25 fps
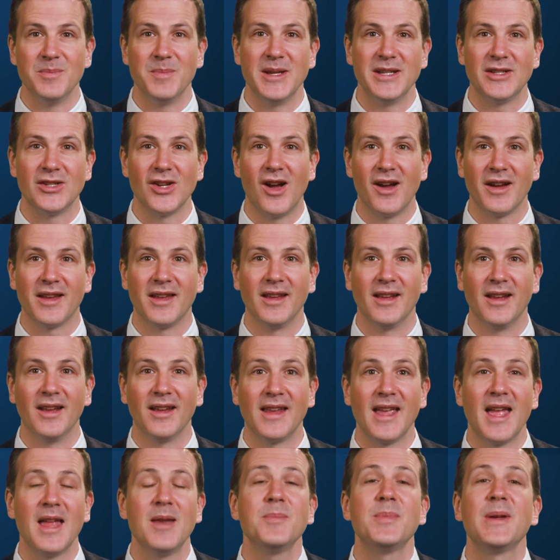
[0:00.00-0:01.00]
in me talking
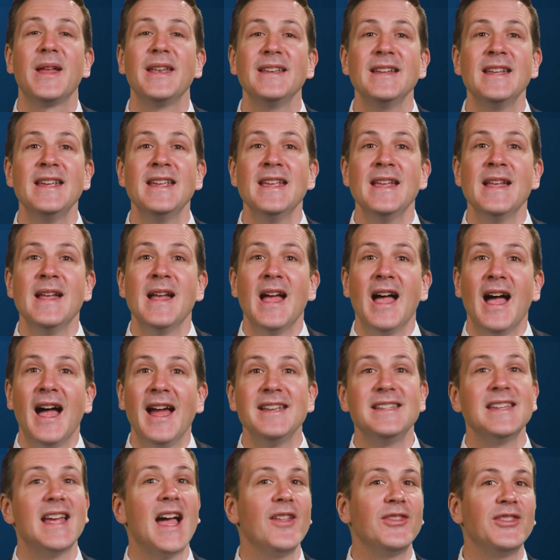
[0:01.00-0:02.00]
again, but
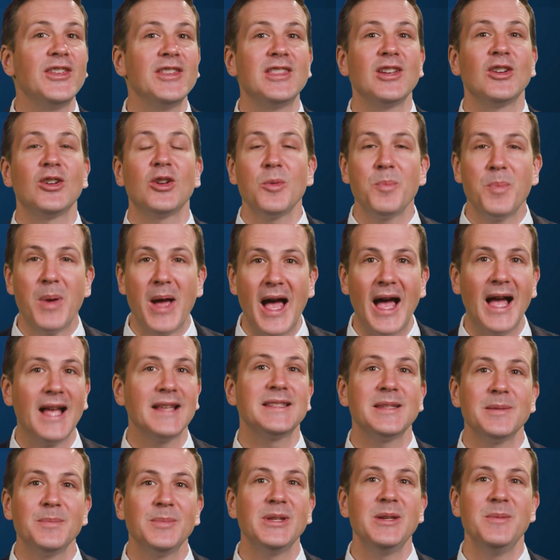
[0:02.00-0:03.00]
I doubt that there could
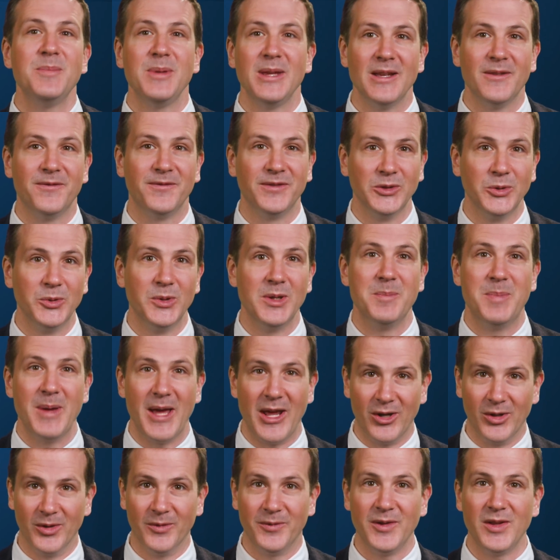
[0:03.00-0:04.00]
possibly be a fluid
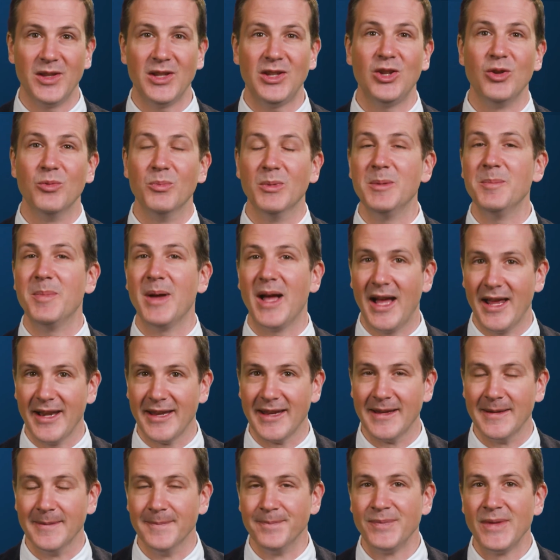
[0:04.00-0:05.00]
better for the human
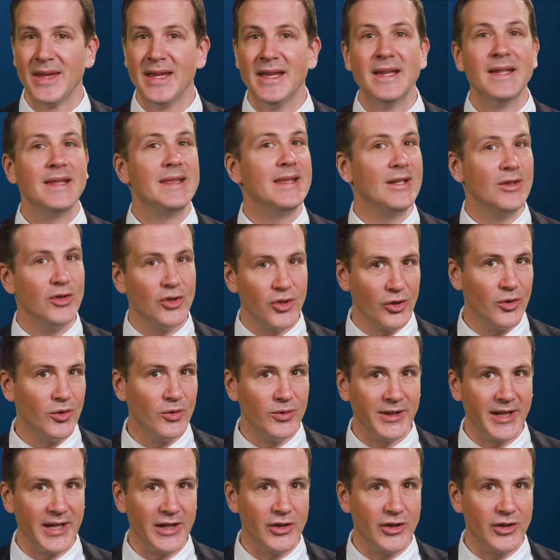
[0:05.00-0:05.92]
body than good old